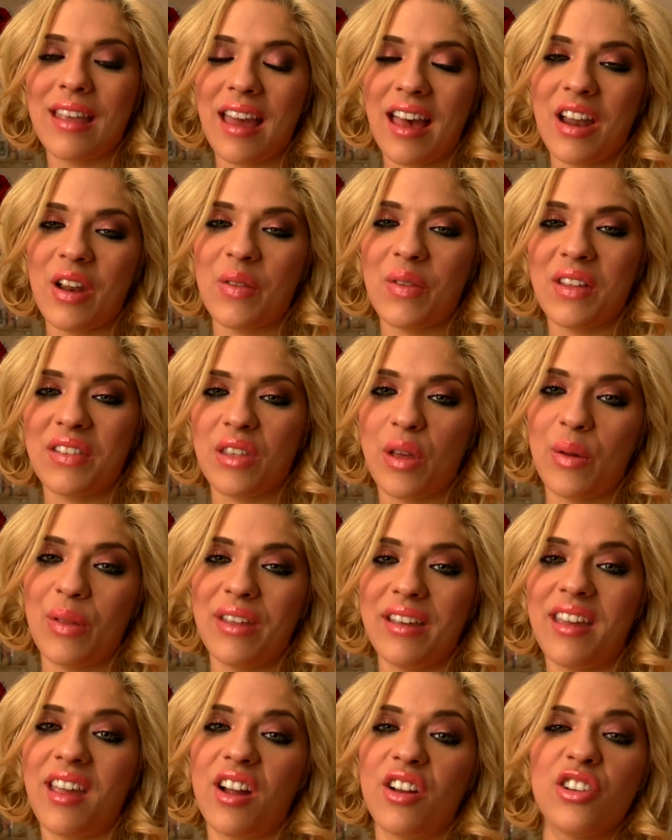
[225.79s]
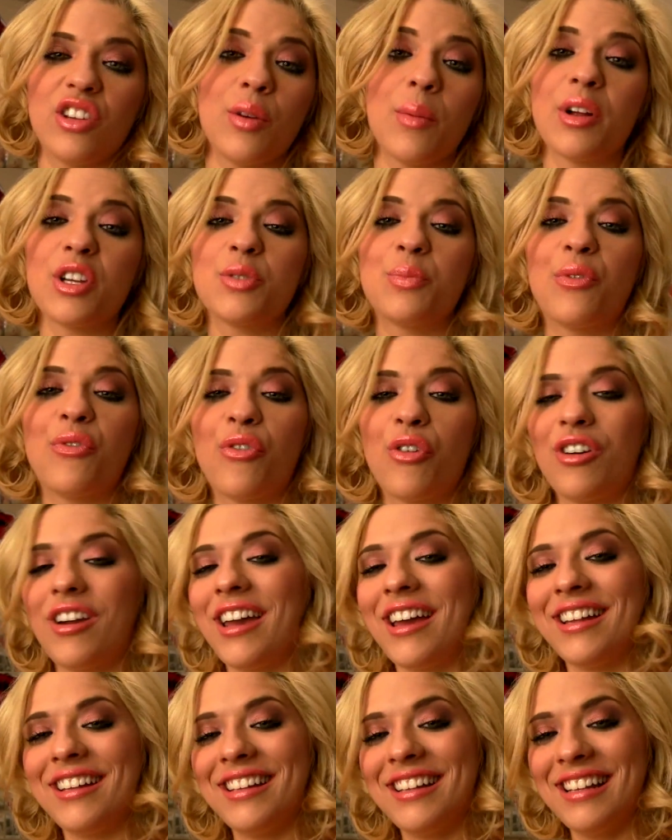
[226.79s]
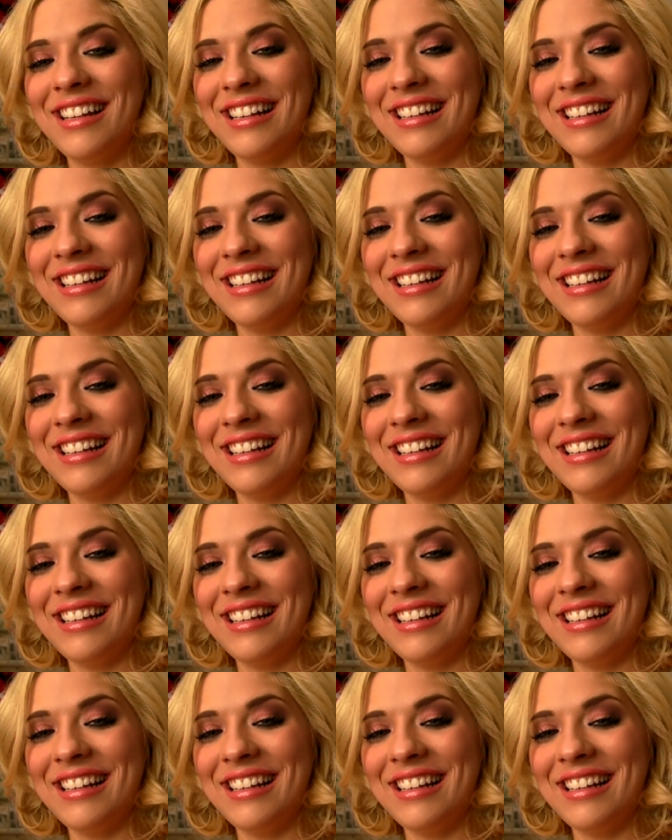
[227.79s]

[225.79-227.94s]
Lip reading: Yeah, I don't think they really cared too much beforehand.